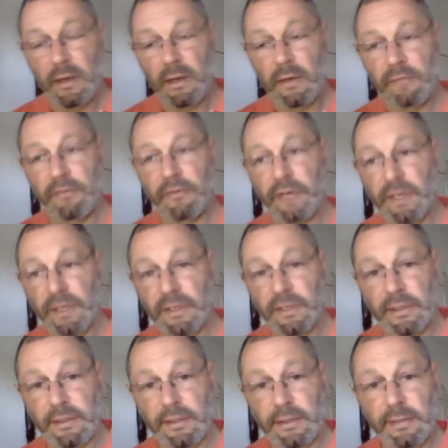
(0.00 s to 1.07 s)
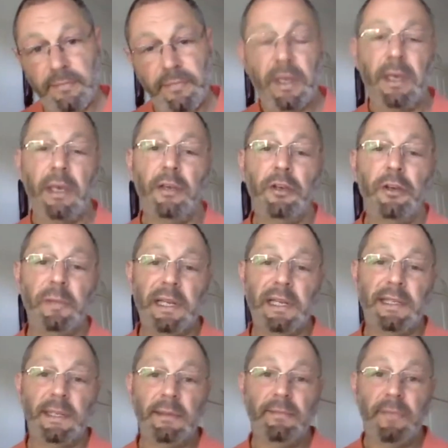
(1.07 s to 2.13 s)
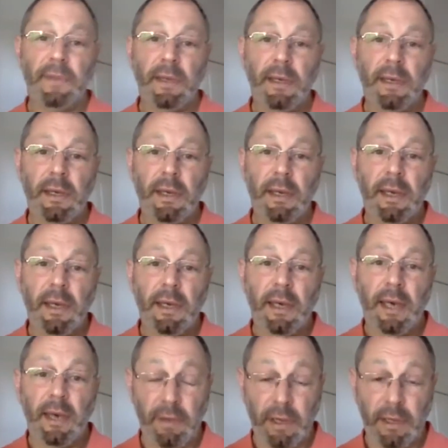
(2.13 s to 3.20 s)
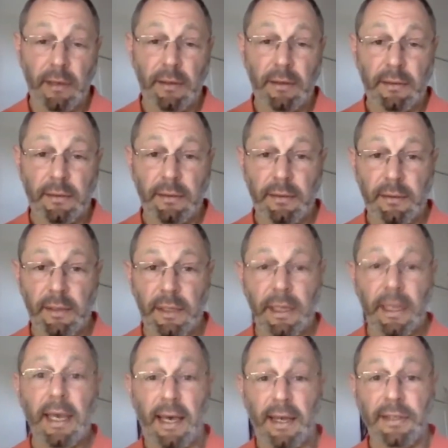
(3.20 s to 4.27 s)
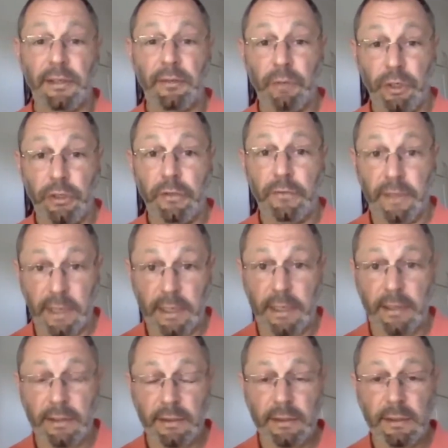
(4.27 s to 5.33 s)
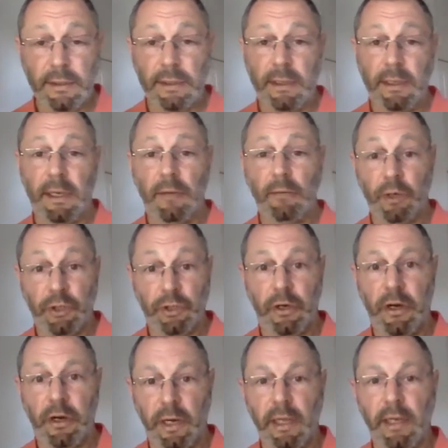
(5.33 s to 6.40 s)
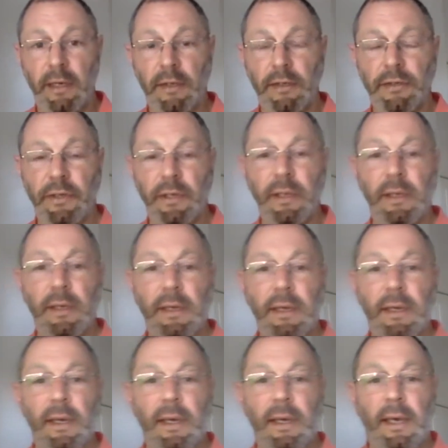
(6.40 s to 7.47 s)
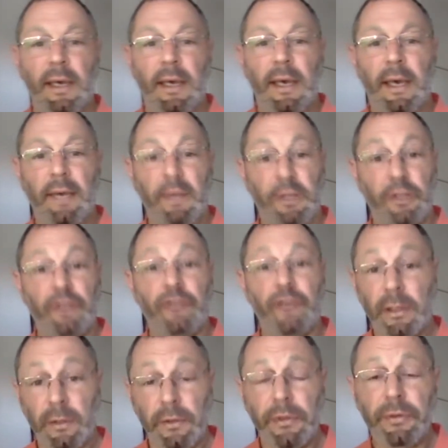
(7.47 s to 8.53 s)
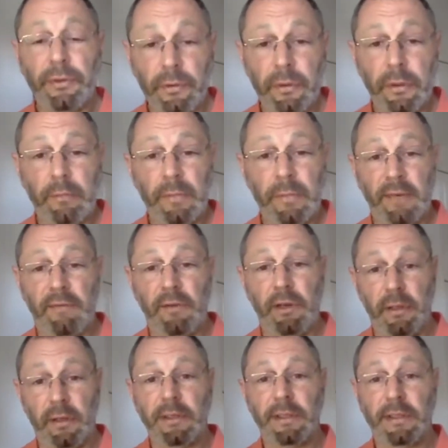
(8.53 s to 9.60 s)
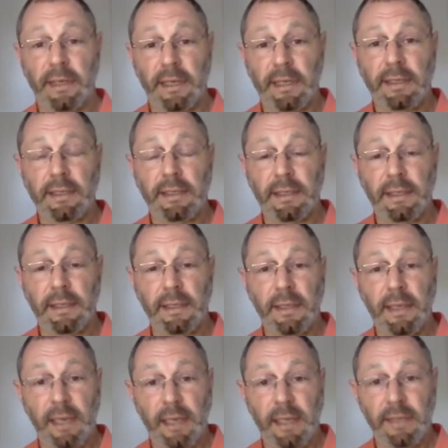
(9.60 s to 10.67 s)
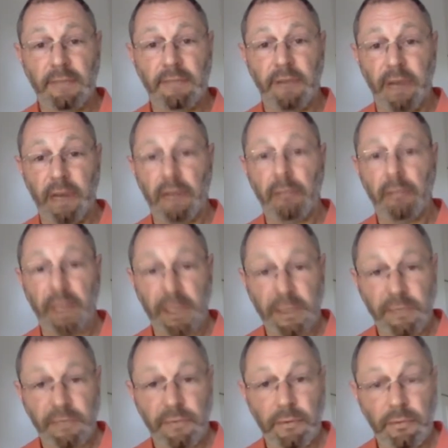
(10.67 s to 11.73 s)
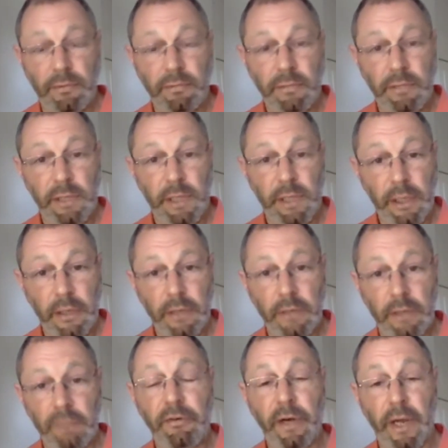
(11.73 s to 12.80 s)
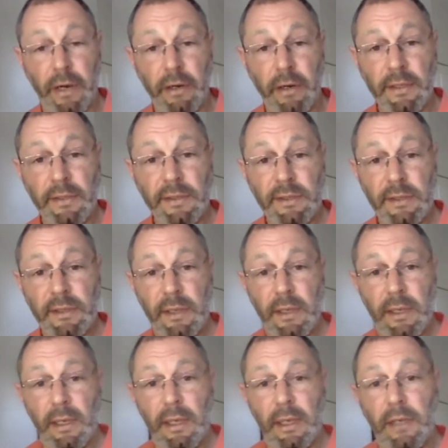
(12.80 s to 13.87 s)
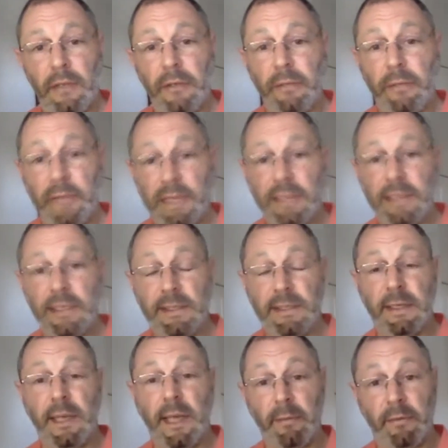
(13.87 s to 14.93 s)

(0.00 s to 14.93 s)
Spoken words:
for instance, humility. Having encountered what you've encountered and what you are encountering, having struggled through them, I've learned that there is very little place for ego and for arrogance. Humility is the name